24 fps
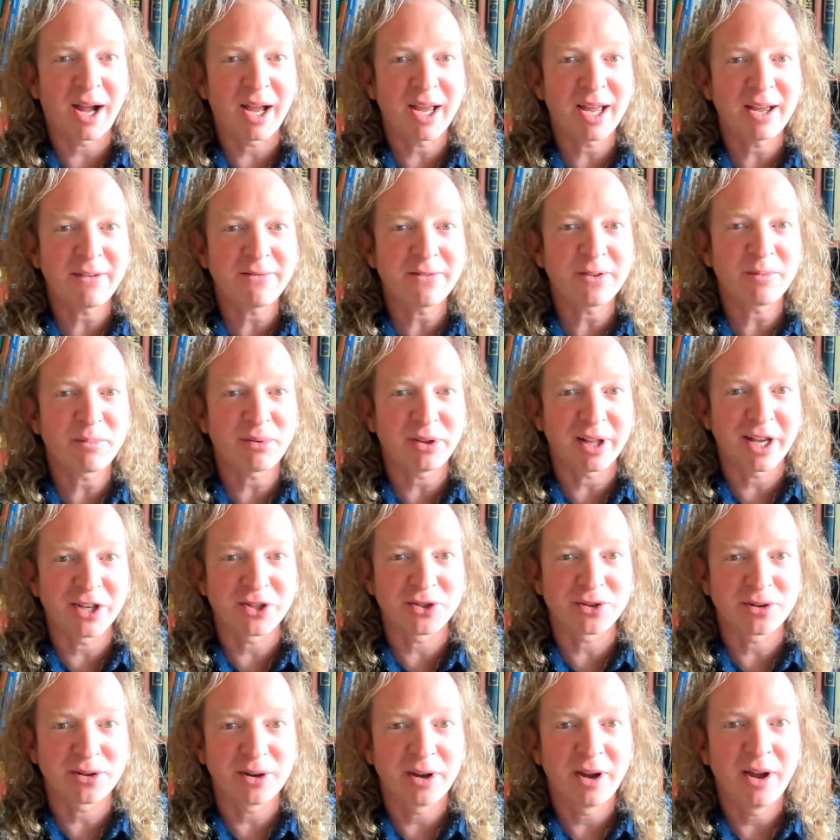I have the
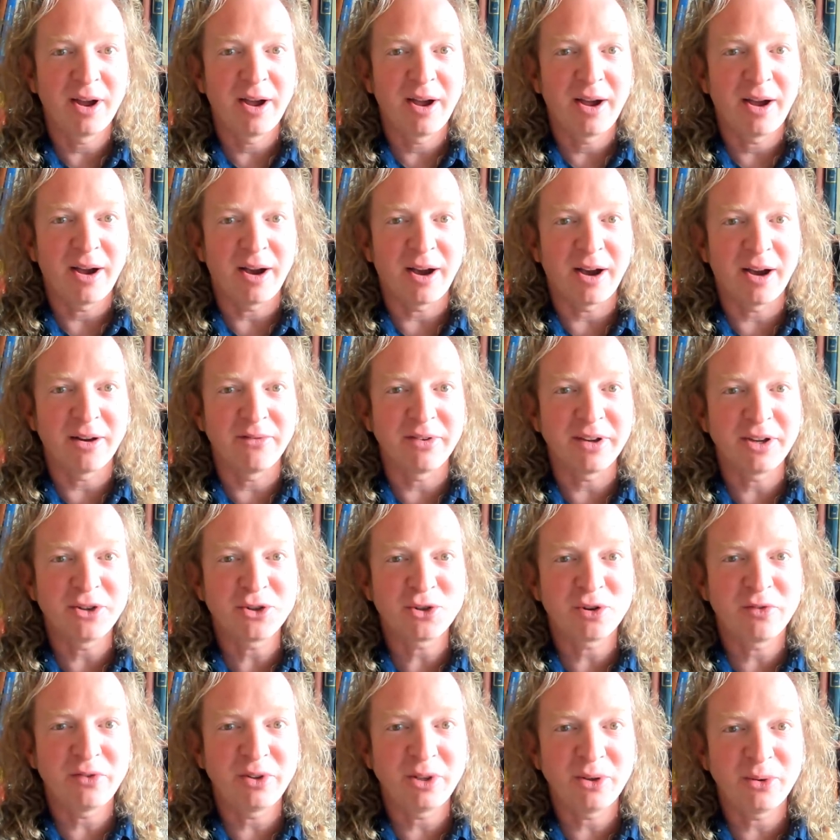pleasure of
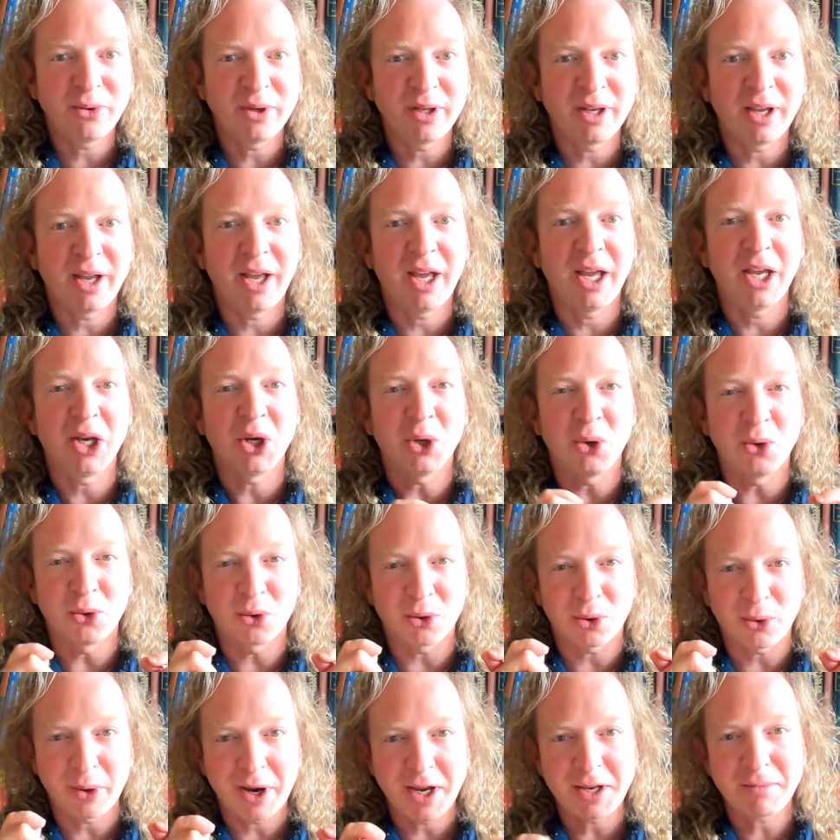interviewing a
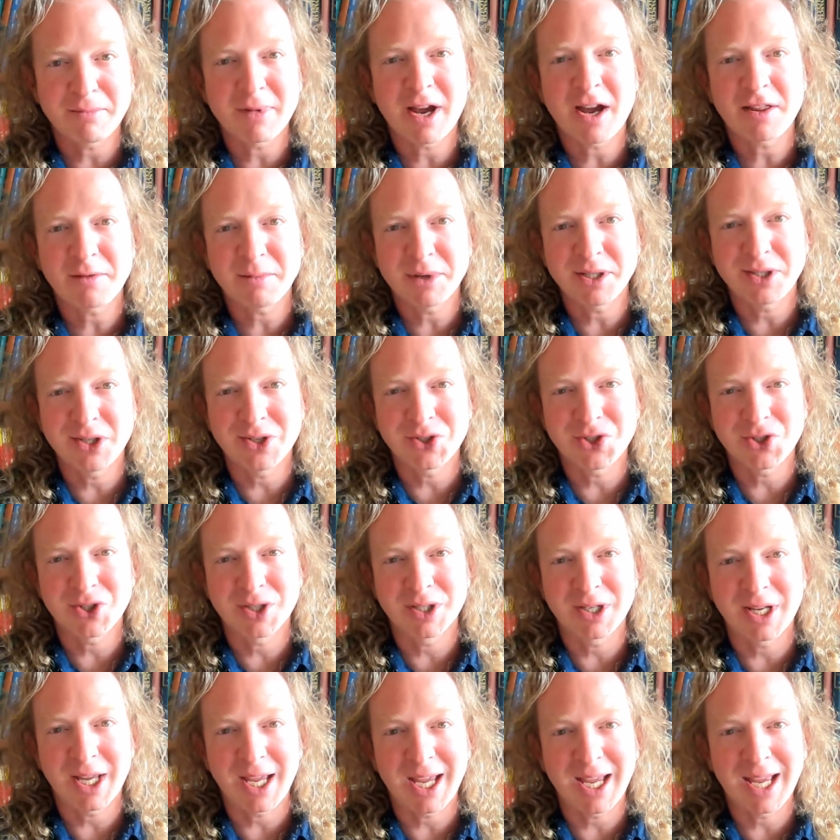great
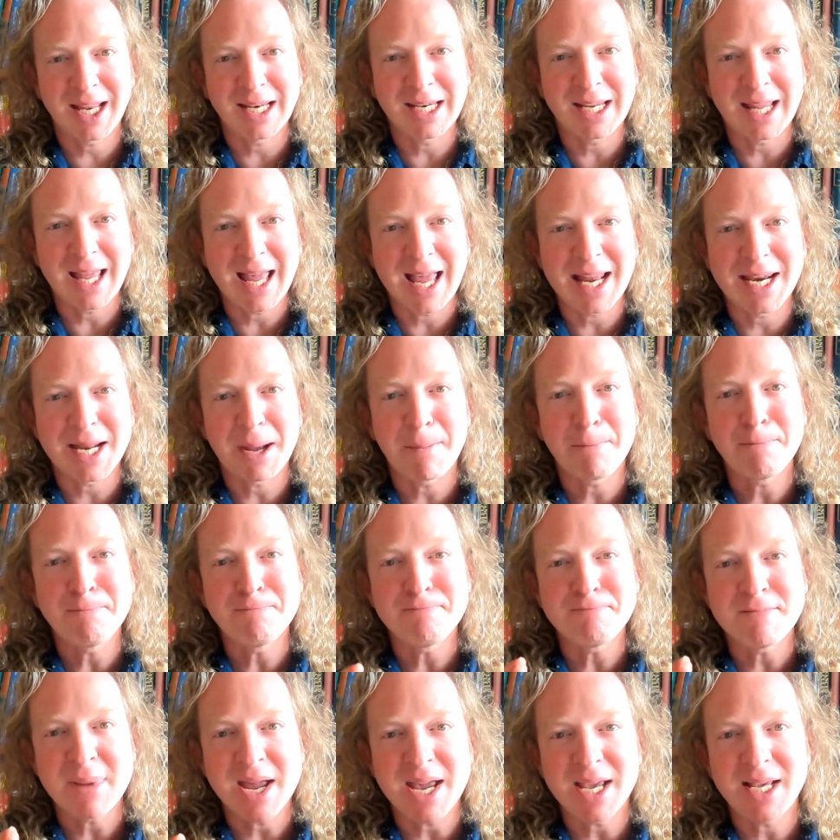mathematician and an
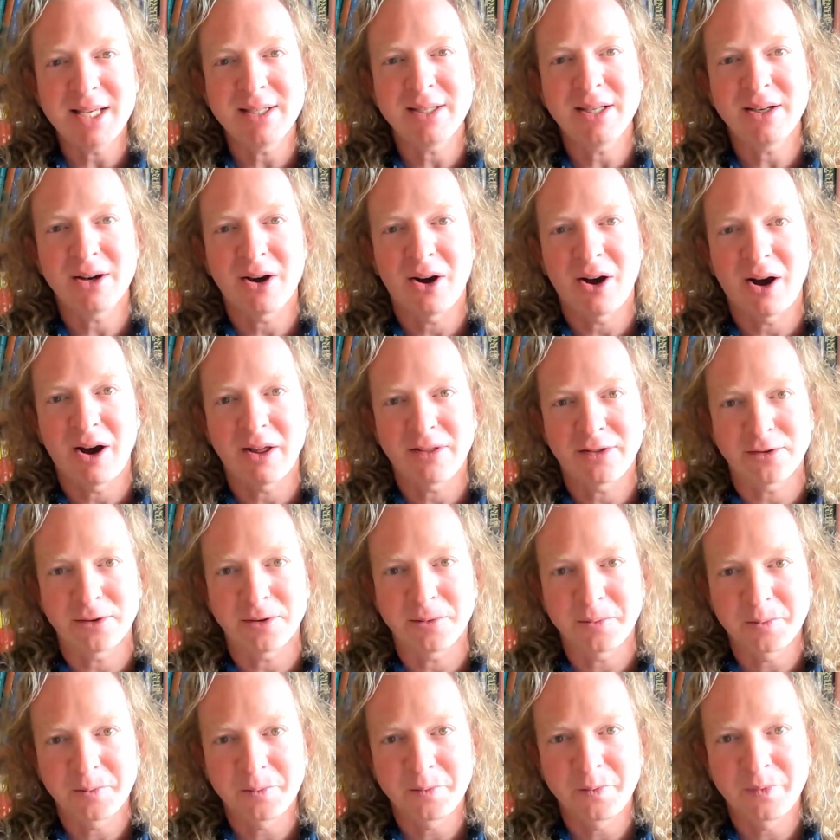amazing
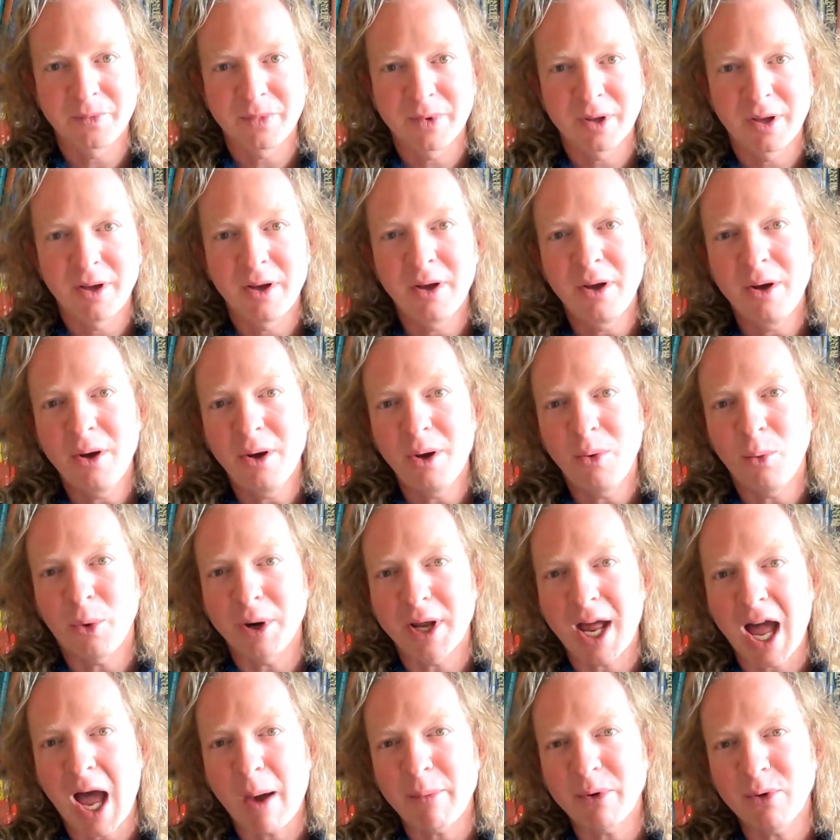author.
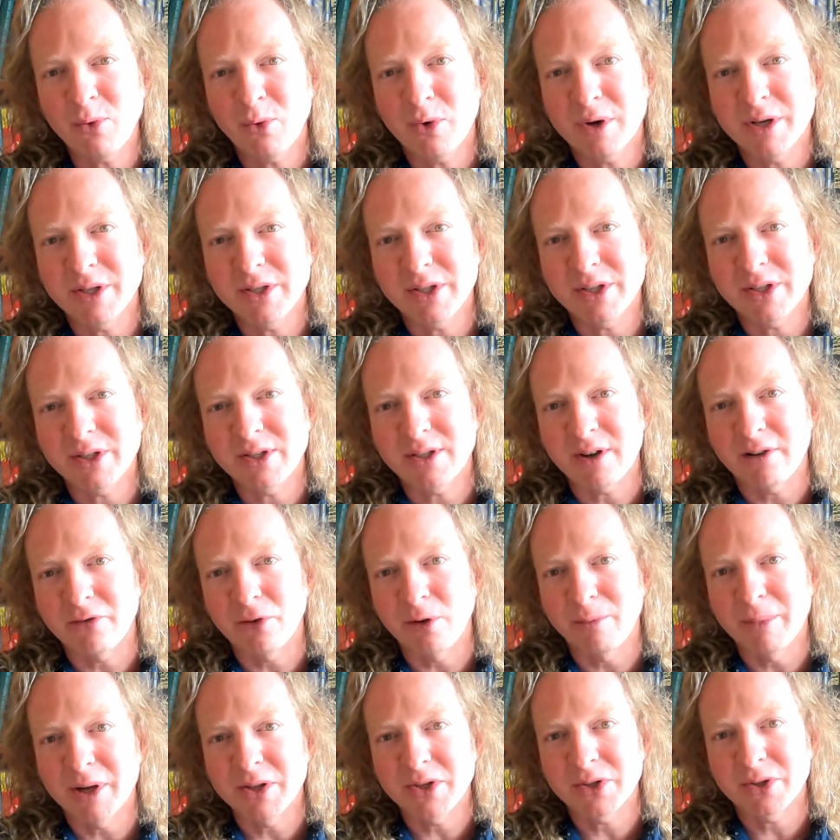What happened was
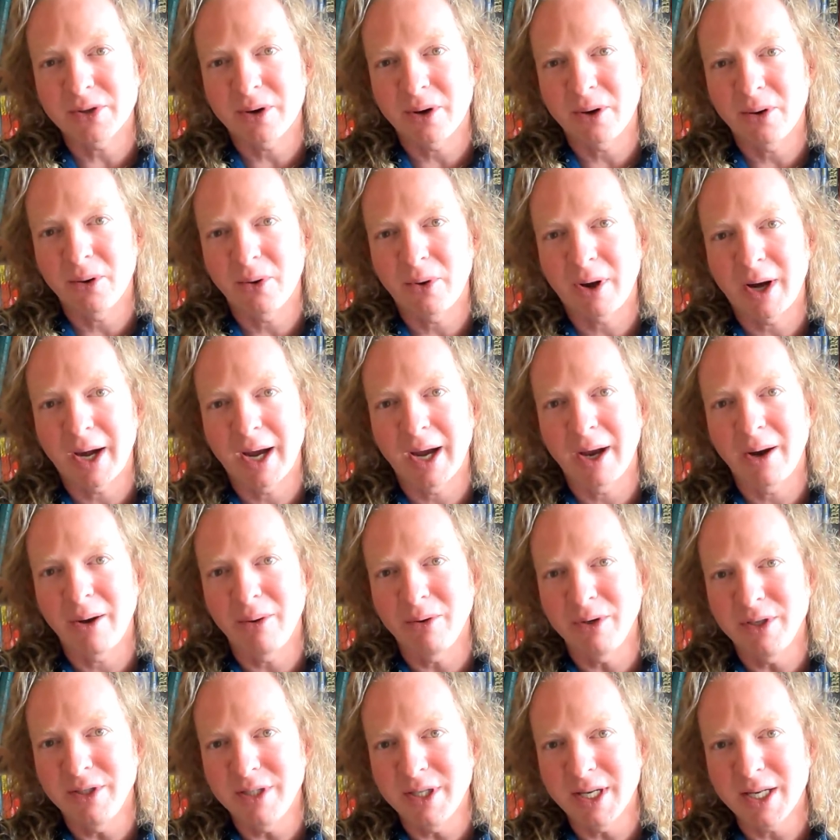several months ago,
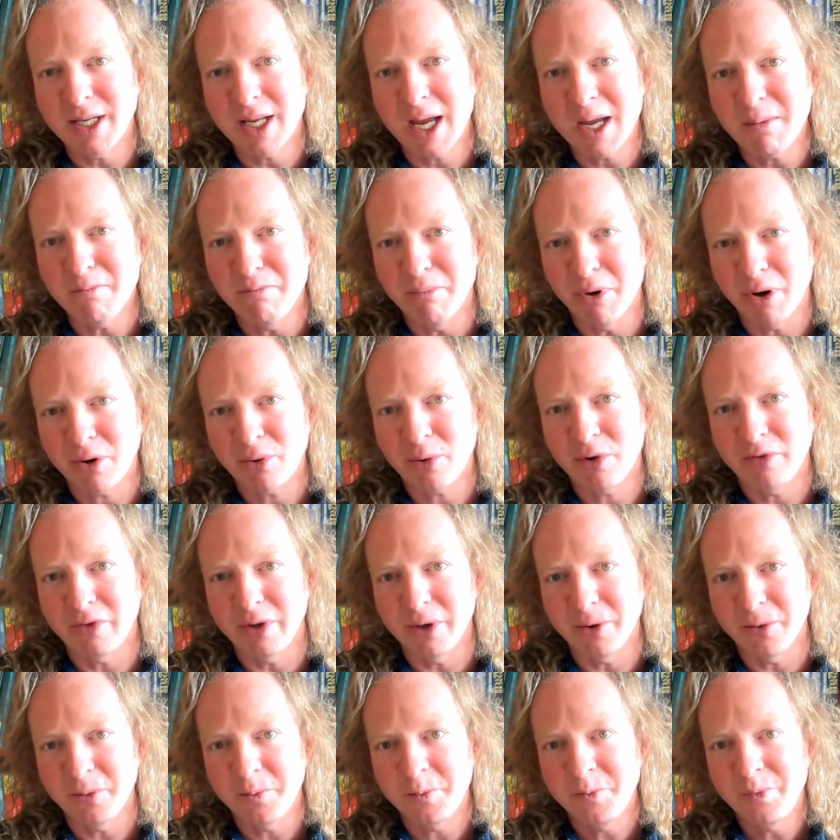I did a book
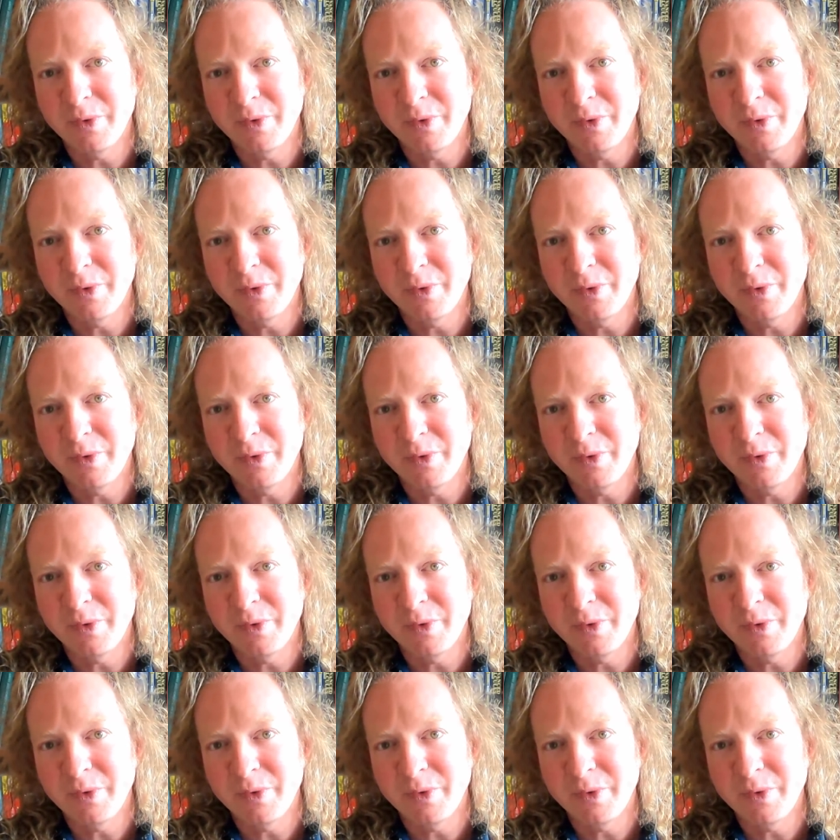review.